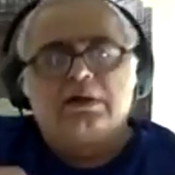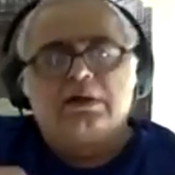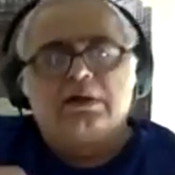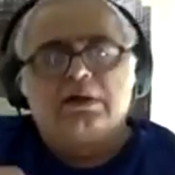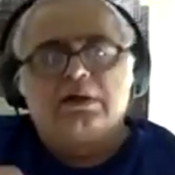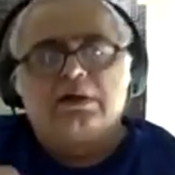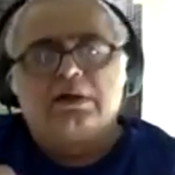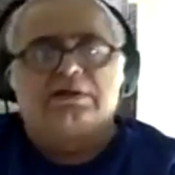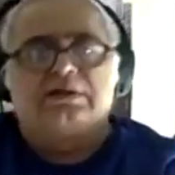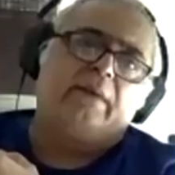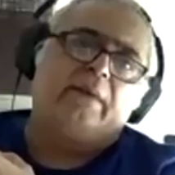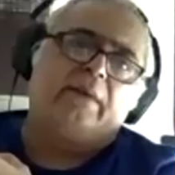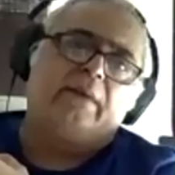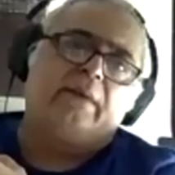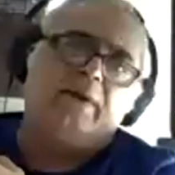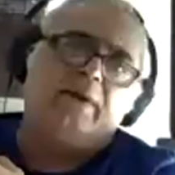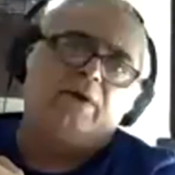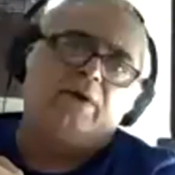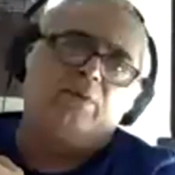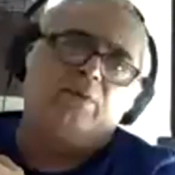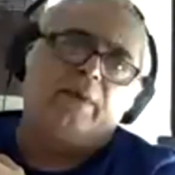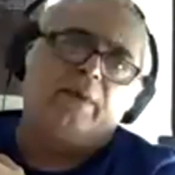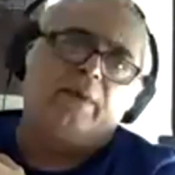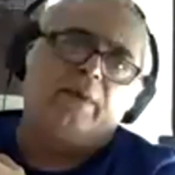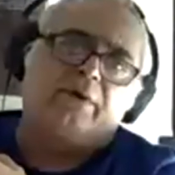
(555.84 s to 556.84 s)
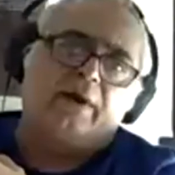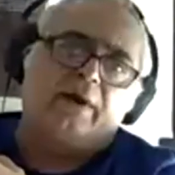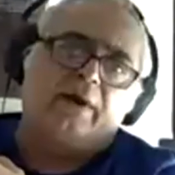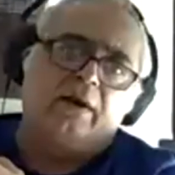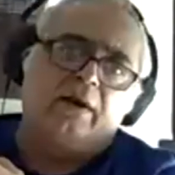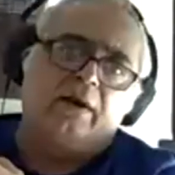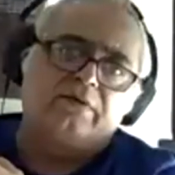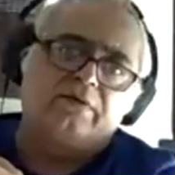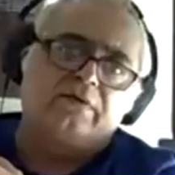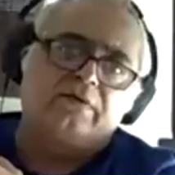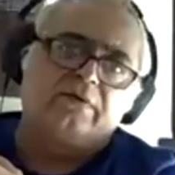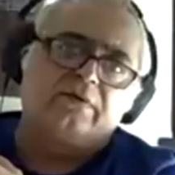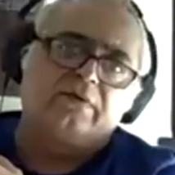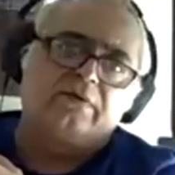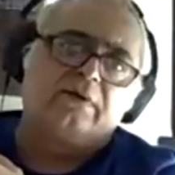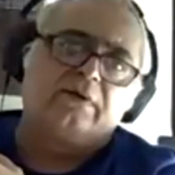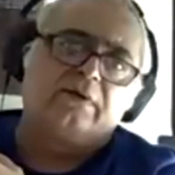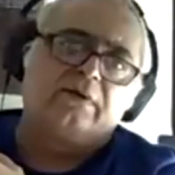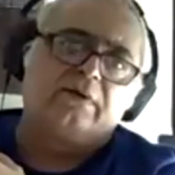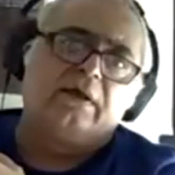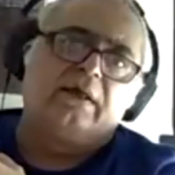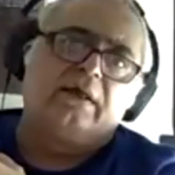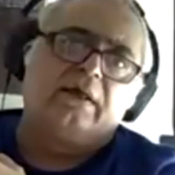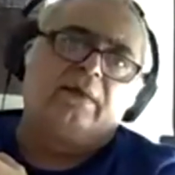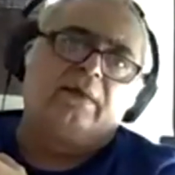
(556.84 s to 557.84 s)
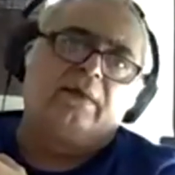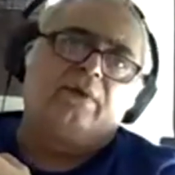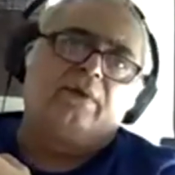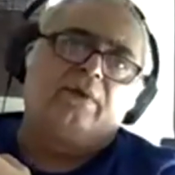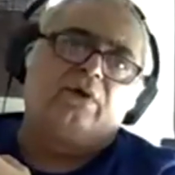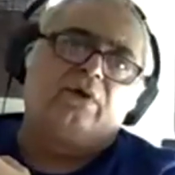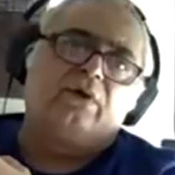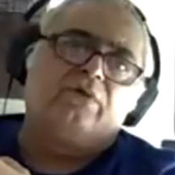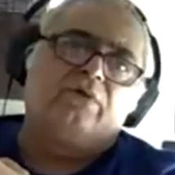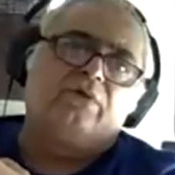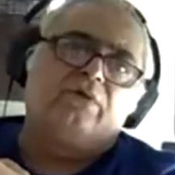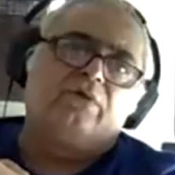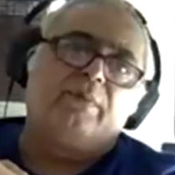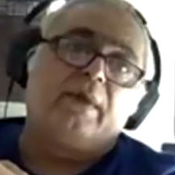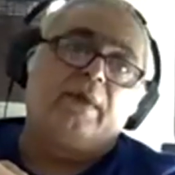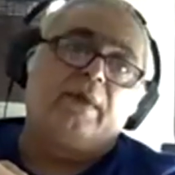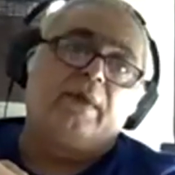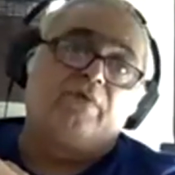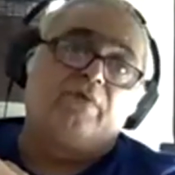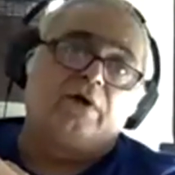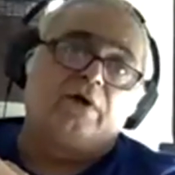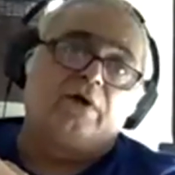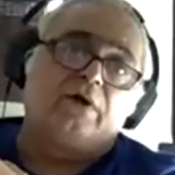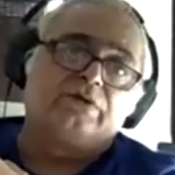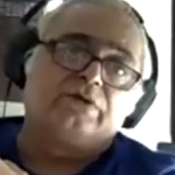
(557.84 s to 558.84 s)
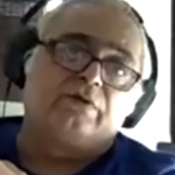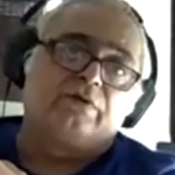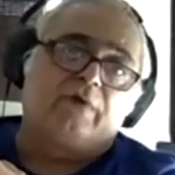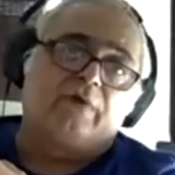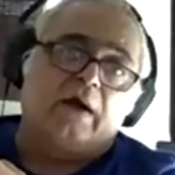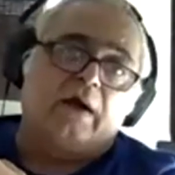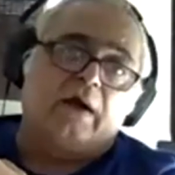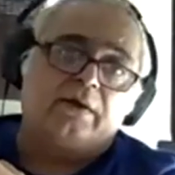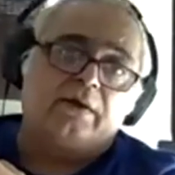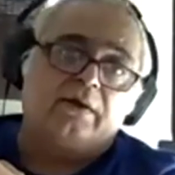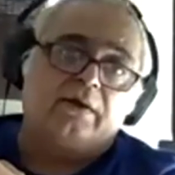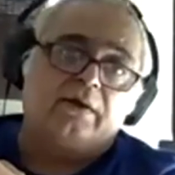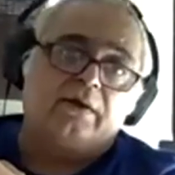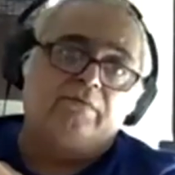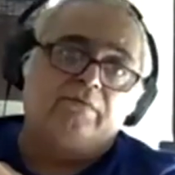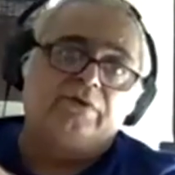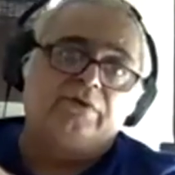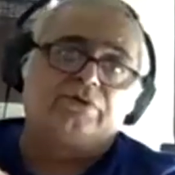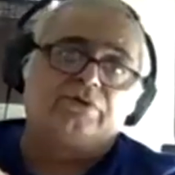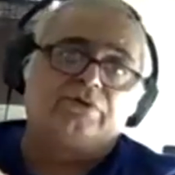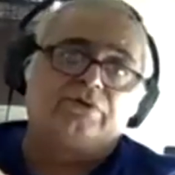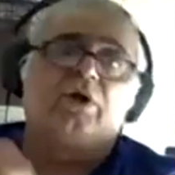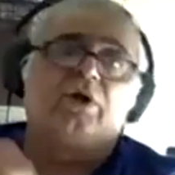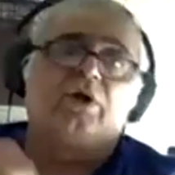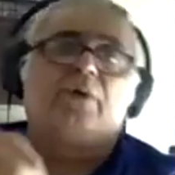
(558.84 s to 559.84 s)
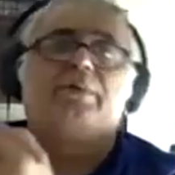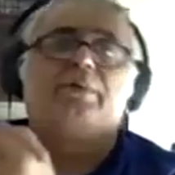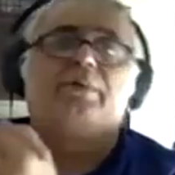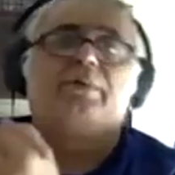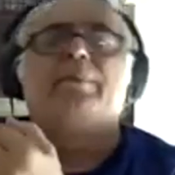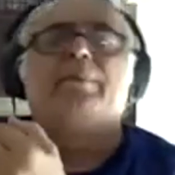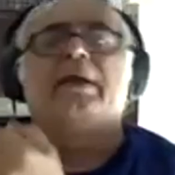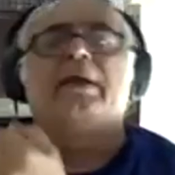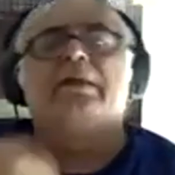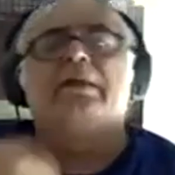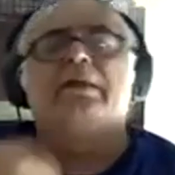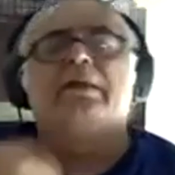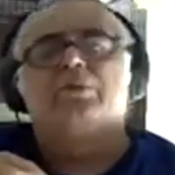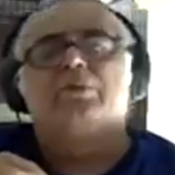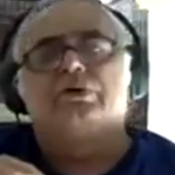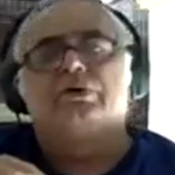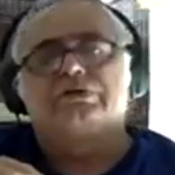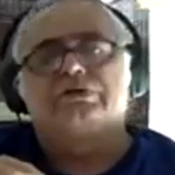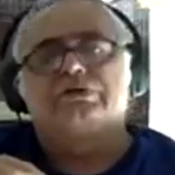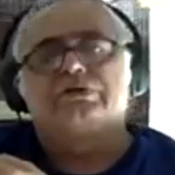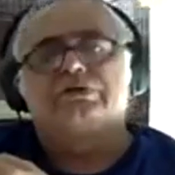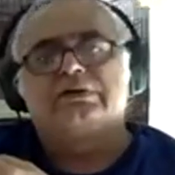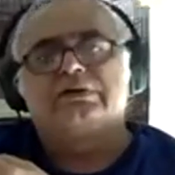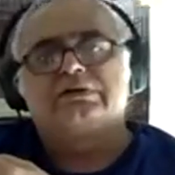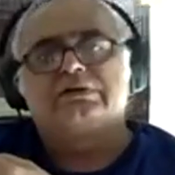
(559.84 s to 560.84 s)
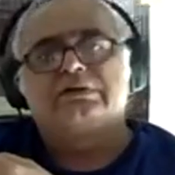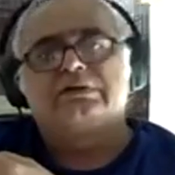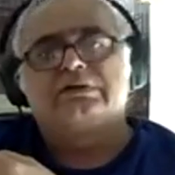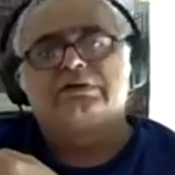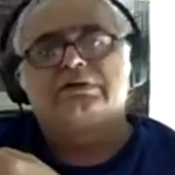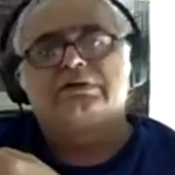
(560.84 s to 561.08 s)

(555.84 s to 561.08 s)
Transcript: attempting to make trailers because we make works of art. We should not be making posters